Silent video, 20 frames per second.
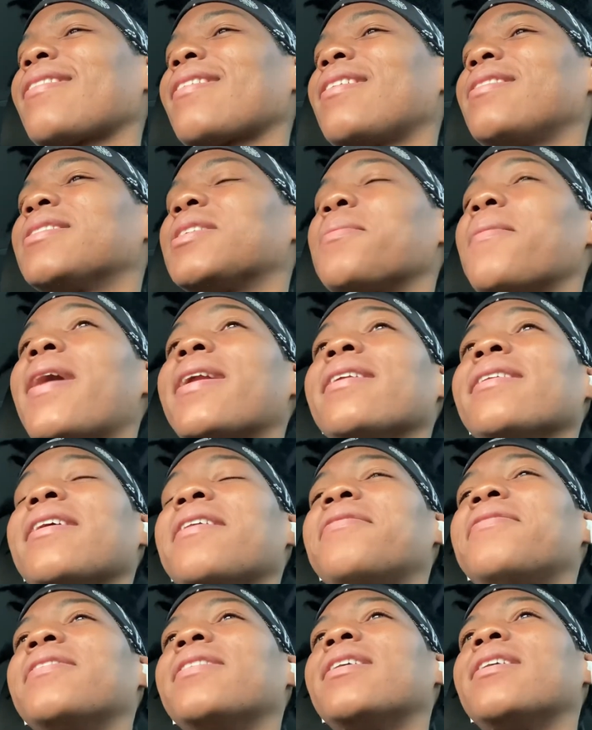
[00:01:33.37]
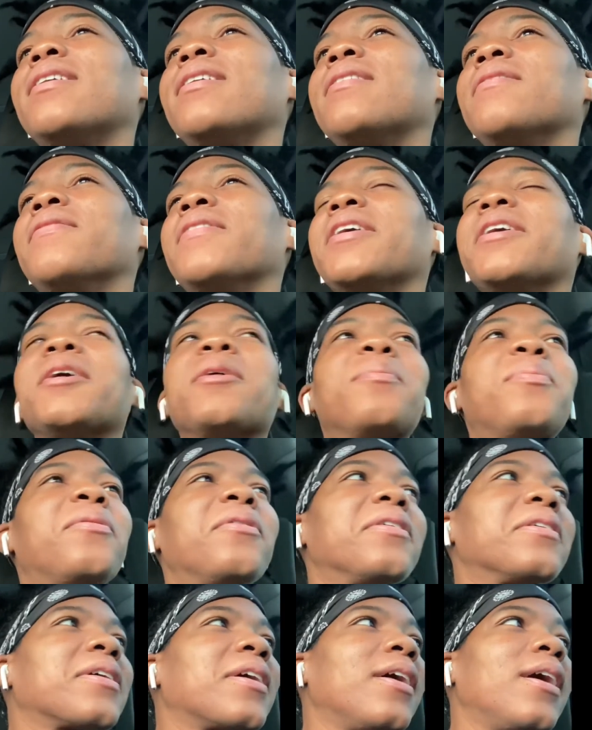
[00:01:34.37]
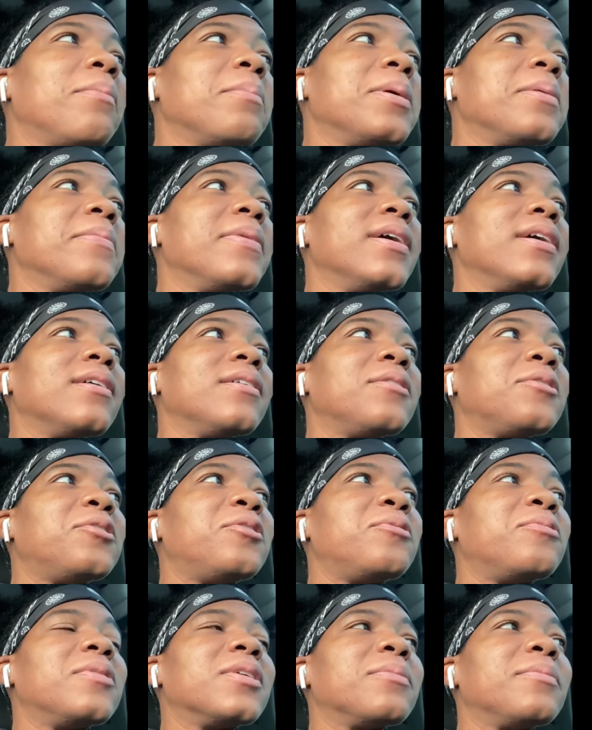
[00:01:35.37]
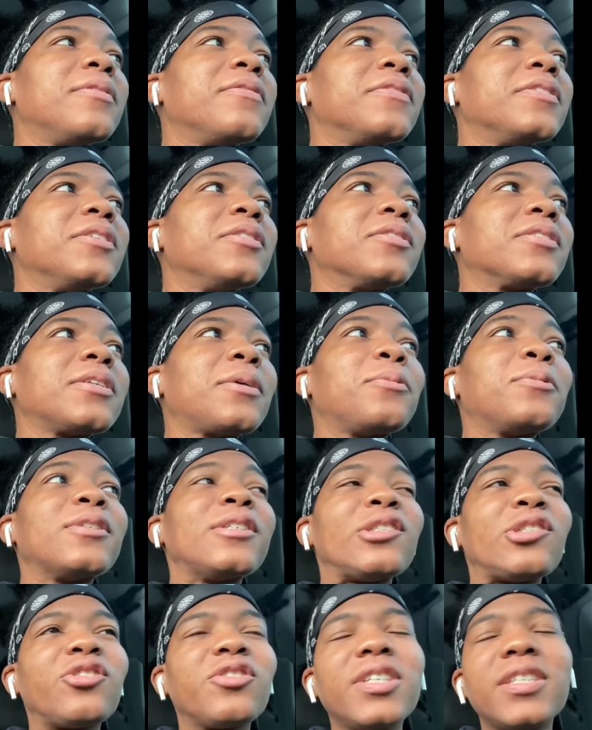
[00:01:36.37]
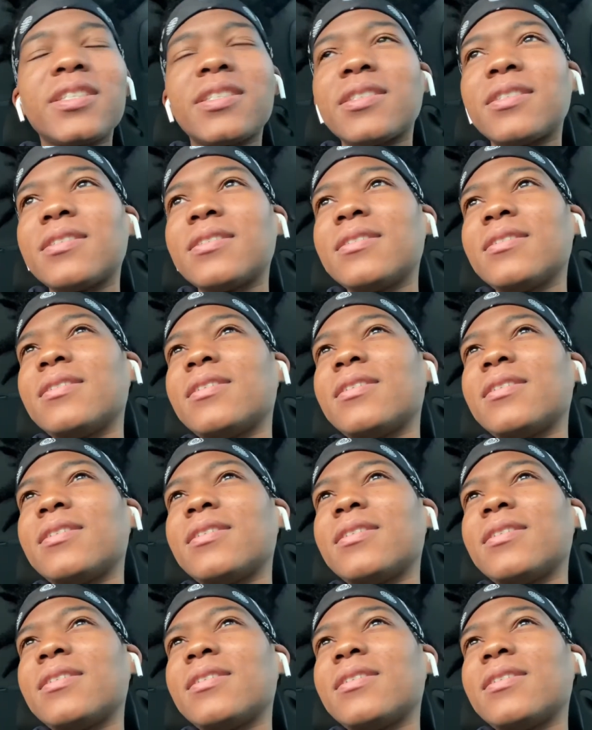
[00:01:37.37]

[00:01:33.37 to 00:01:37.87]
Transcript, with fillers: somebody left a, a, very important comment, man, on one of my videos. I want to address it.